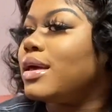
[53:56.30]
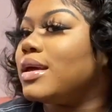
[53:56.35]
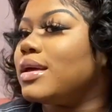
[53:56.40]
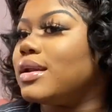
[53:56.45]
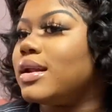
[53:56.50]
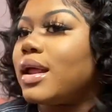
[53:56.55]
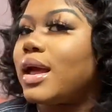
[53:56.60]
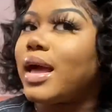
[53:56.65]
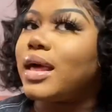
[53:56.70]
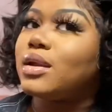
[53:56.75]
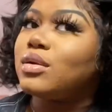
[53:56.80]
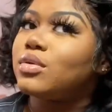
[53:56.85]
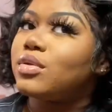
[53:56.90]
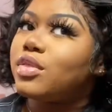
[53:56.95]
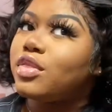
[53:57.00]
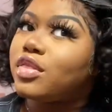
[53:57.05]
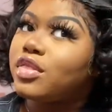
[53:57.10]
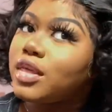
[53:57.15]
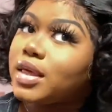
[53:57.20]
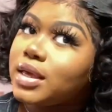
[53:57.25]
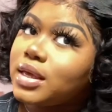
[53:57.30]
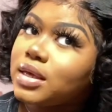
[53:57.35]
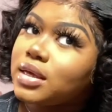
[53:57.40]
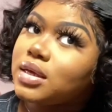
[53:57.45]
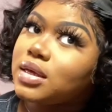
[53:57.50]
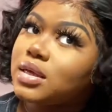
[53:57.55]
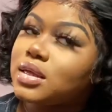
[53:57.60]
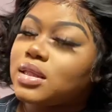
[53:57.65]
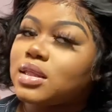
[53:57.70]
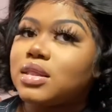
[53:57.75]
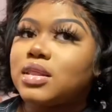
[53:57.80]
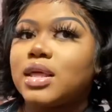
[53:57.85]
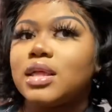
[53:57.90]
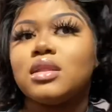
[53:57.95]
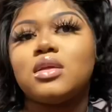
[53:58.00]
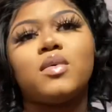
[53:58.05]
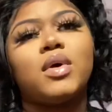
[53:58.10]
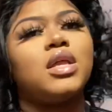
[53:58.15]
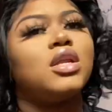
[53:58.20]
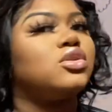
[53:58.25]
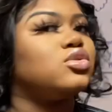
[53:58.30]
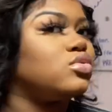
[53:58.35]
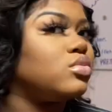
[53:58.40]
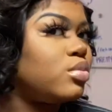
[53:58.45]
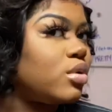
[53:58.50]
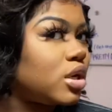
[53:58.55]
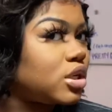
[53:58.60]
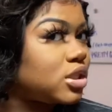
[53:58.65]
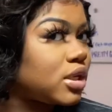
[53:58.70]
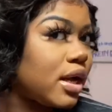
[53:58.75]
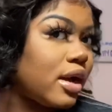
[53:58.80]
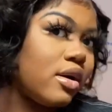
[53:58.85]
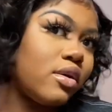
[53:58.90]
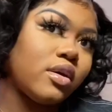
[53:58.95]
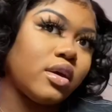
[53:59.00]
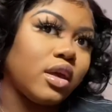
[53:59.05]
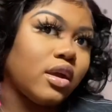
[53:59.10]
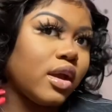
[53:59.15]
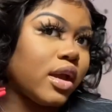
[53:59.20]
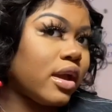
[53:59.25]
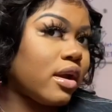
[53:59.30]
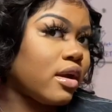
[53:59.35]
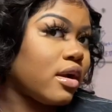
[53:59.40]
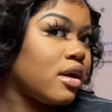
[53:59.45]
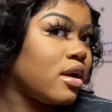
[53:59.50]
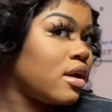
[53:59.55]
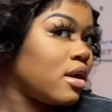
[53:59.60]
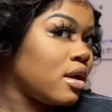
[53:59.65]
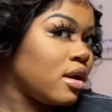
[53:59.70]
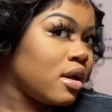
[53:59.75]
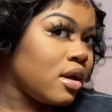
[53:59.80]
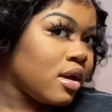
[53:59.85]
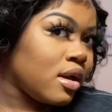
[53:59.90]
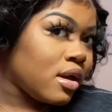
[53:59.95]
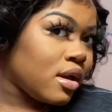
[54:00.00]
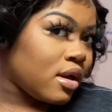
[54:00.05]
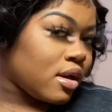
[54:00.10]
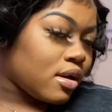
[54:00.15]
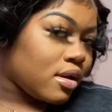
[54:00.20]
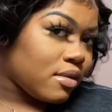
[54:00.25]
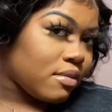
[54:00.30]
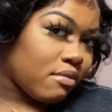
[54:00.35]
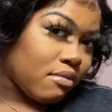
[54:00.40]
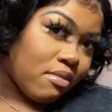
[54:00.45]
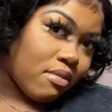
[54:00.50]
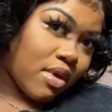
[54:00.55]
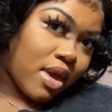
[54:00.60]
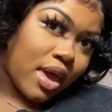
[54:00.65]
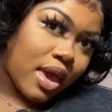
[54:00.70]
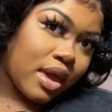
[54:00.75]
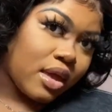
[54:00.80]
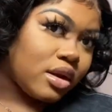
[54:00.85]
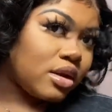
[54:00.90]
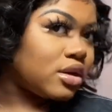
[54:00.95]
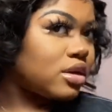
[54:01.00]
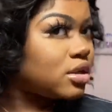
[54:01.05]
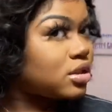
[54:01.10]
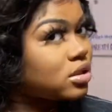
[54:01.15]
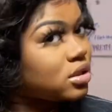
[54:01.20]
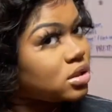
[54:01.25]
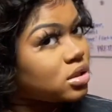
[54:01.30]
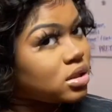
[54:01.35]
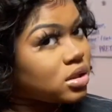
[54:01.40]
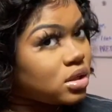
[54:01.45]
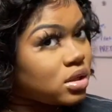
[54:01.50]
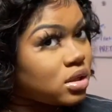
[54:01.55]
Now, I don't think that the way that you brush out your hair matters.